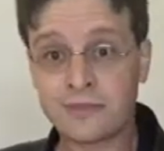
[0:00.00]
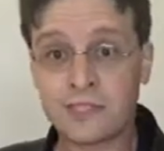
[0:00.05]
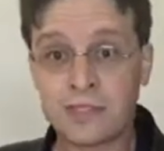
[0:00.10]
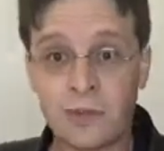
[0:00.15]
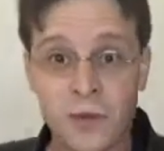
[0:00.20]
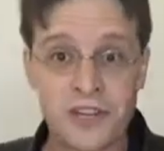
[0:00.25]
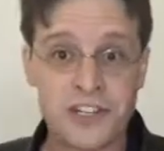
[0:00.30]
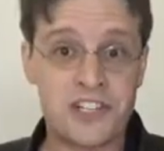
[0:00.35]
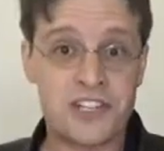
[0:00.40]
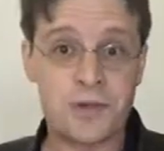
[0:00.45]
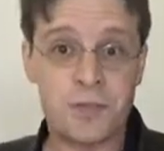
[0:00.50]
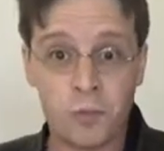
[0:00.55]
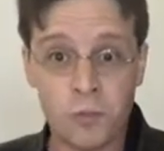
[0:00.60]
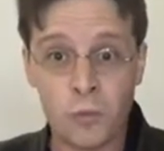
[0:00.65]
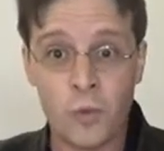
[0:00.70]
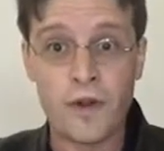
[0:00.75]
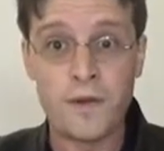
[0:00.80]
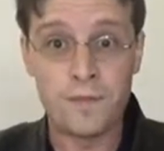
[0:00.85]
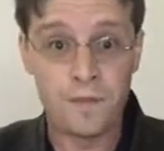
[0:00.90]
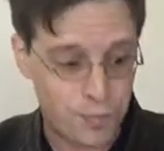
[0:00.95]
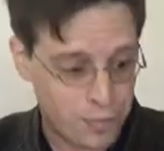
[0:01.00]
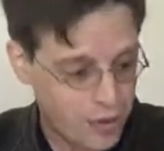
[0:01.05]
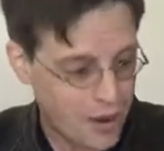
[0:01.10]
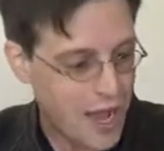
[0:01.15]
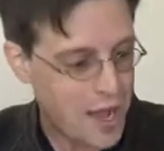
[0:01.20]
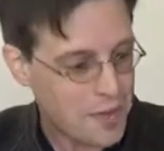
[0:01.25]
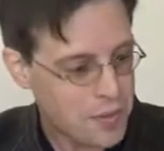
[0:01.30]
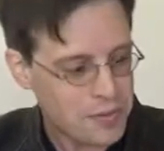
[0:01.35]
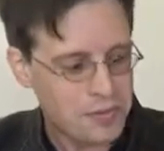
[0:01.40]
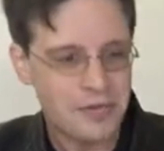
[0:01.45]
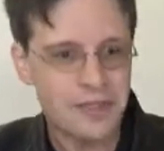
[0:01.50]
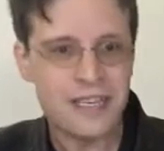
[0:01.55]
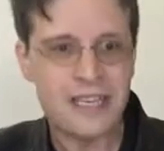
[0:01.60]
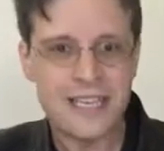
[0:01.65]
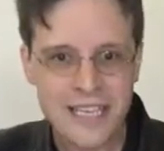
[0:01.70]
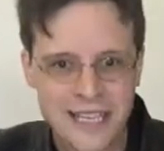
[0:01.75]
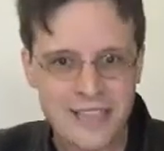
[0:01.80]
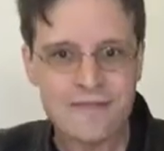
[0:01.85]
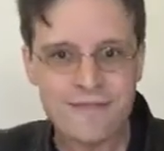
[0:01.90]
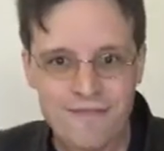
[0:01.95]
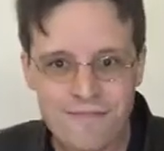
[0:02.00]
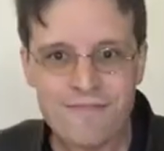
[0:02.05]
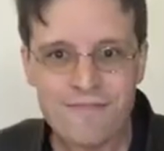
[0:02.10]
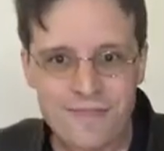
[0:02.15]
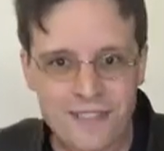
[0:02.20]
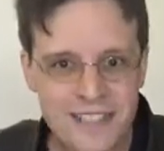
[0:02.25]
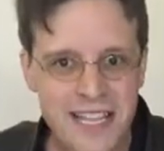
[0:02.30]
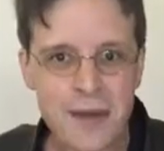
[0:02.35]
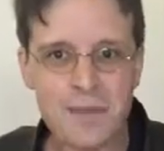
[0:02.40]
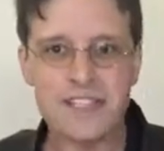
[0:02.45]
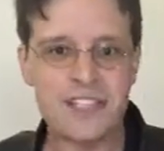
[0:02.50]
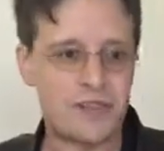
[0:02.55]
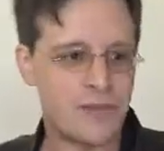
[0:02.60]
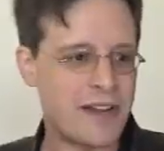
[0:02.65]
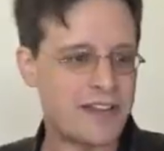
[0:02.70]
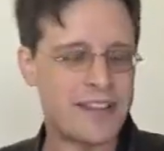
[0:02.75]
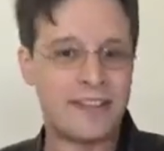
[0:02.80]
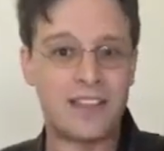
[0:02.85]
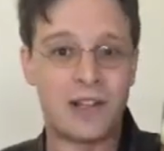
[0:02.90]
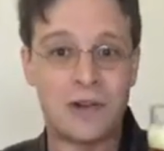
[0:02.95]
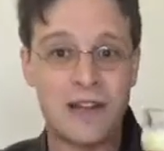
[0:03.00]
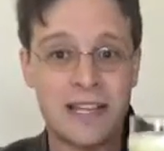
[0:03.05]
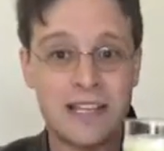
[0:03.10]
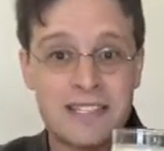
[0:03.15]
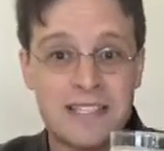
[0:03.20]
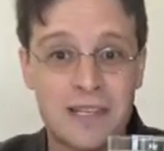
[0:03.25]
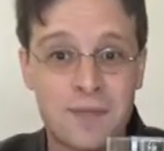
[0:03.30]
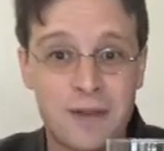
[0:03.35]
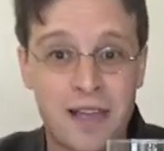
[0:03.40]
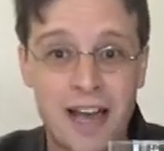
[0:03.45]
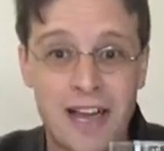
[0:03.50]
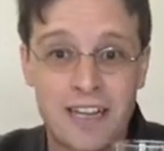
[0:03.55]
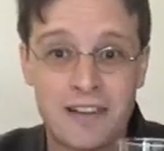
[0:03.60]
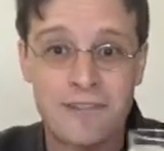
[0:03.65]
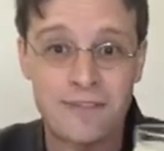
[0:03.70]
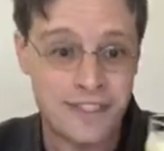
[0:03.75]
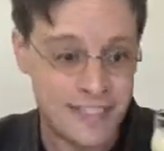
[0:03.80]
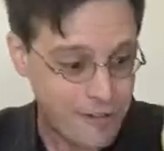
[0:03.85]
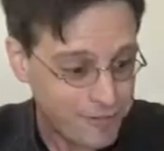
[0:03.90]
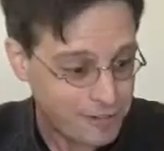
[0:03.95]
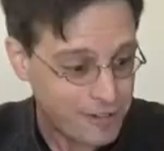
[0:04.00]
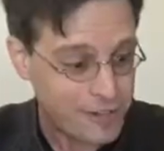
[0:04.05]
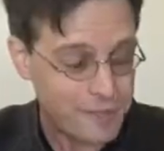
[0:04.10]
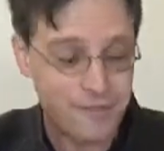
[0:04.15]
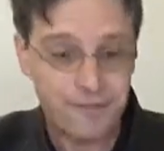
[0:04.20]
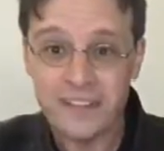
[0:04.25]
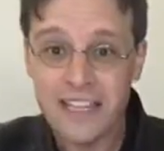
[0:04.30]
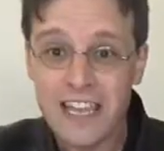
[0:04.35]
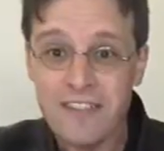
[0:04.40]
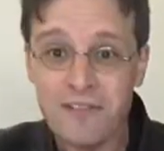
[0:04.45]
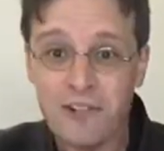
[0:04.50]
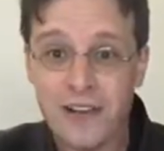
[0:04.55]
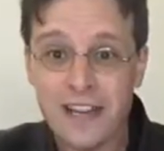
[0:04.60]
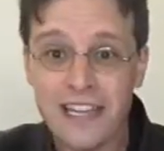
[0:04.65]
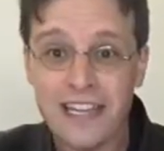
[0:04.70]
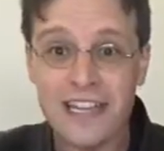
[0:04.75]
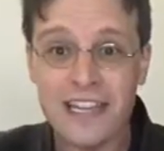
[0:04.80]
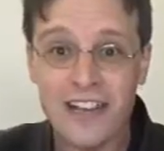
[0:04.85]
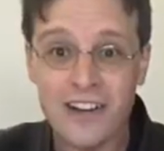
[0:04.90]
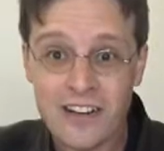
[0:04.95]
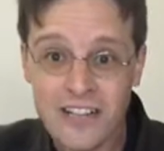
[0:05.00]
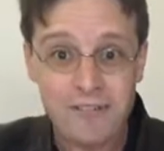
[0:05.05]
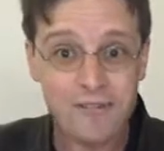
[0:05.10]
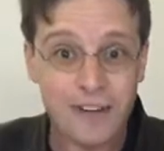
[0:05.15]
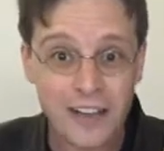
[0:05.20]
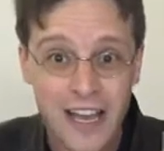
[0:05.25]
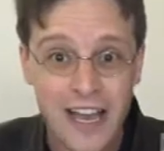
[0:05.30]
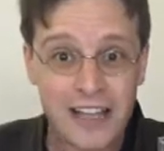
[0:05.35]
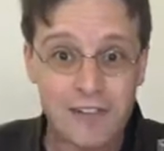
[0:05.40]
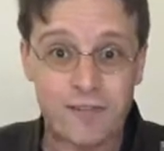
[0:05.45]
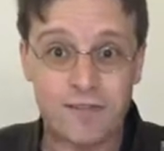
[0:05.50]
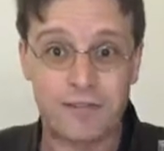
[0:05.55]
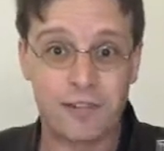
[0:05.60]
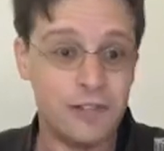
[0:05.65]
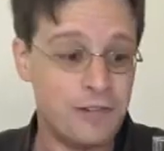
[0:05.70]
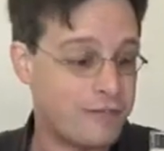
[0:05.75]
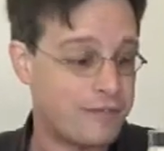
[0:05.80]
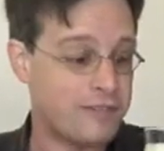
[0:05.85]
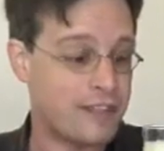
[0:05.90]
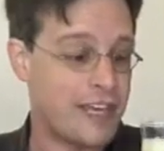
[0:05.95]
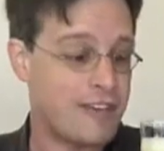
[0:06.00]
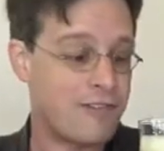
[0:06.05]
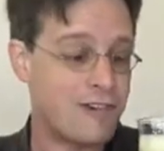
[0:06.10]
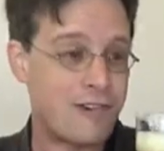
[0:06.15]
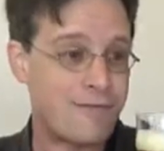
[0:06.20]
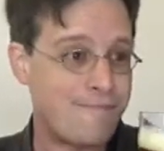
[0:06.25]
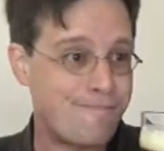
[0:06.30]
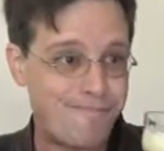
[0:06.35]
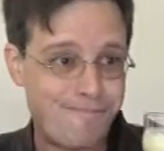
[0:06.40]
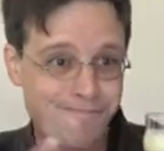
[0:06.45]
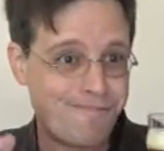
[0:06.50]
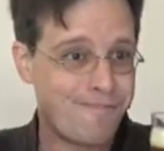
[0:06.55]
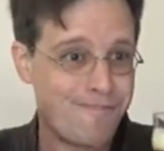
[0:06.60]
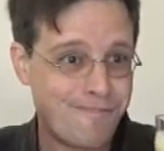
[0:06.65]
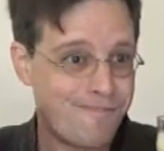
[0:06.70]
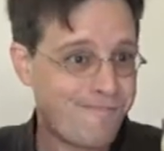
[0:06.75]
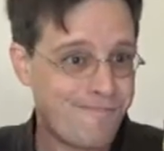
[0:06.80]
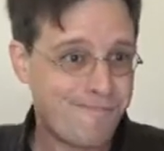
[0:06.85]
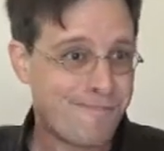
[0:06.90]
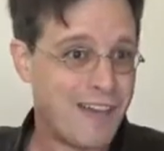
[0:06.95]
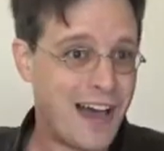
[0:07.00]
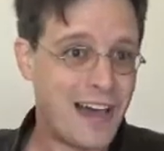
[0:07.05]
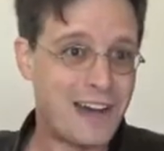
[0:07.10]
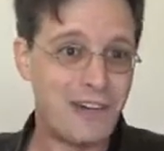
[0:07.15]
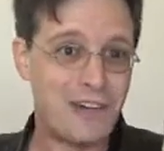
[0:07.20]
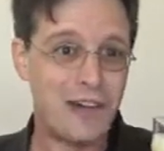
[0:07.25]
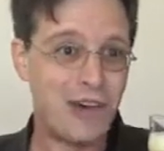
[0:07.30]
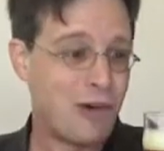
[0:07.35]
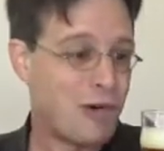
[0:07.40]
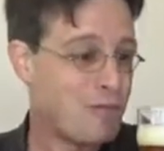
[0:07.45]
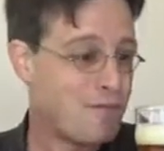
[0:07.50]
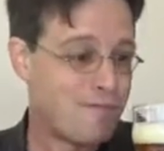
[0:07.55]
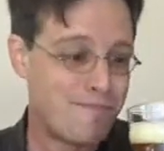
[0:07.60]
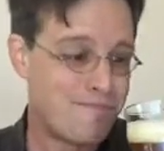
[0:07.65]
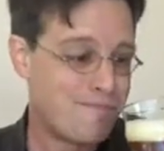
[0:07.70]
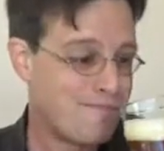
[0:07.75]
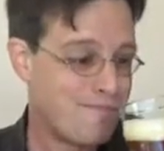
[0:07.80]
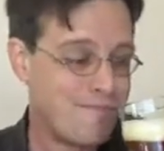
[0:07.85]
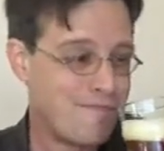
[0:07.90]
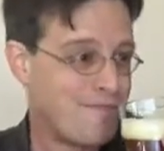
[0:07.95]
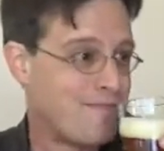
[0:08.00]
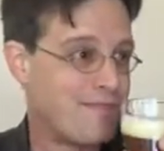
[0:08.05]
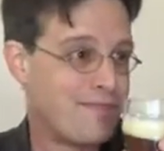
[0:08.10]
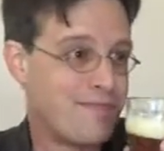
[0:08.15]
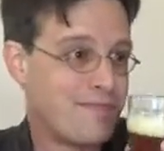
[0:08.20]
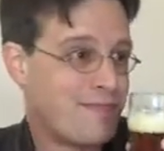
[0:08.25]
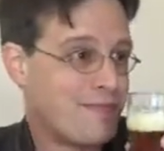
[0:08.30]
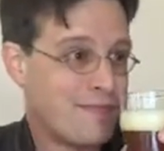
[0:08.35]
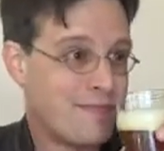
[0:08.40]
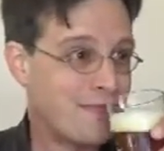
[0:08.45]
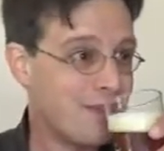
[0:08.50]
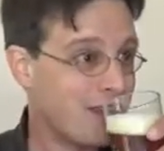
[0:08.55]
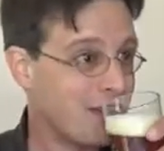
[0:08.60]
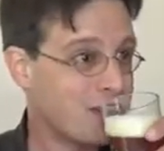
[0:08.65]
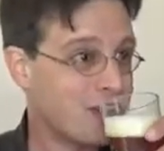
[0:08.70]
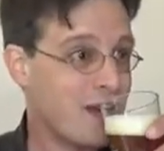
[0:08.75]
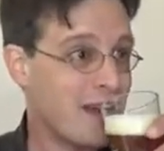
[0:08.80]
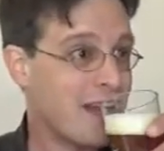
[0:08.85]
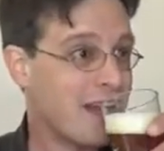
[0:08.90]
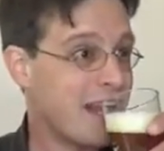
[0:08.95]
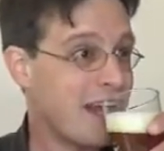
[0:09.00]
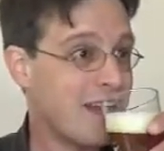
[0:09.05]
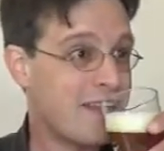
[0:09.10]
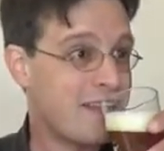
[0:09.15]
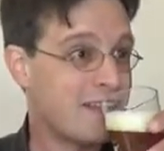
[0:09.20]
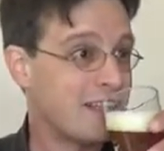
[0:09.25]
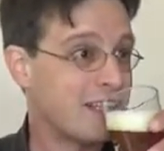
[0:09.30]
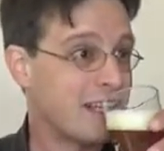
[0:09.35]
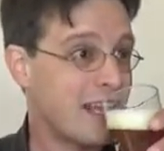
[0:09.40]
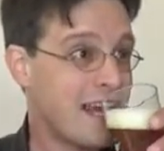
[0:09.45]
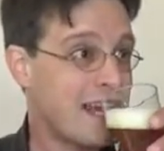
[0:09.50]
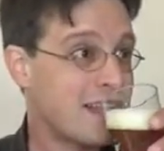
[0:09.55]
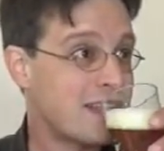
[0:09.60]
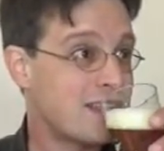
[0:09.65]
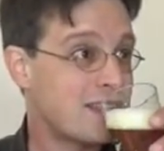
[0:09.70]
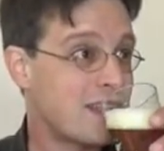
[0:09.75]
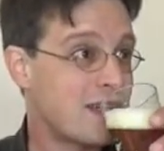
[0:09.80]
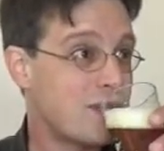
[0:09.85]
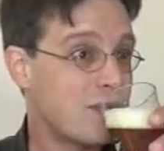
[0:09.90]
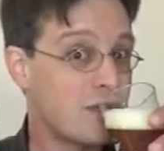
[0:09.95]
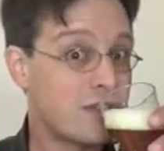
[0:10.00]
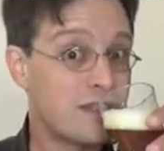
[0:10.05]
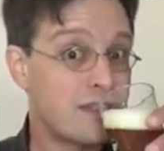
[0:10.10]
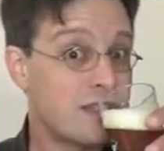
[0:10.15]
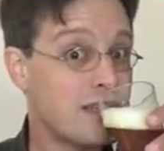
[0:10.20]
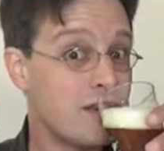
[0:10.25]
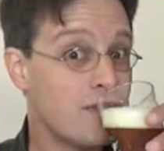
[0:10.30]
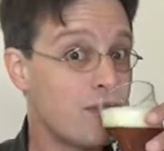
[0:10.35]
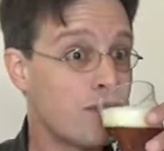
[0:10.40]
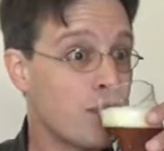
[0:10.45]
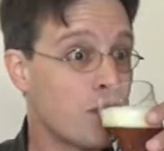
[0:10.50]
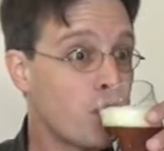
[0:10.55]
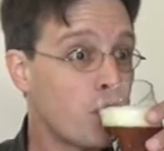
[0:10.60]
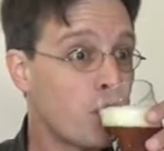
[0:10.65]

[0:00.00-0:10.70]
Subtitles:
which would probably demonstrate that there is some kind of different flavoring in here, different kind of fruit flavor. I don't know. I'll try it out of the glass and we'll see.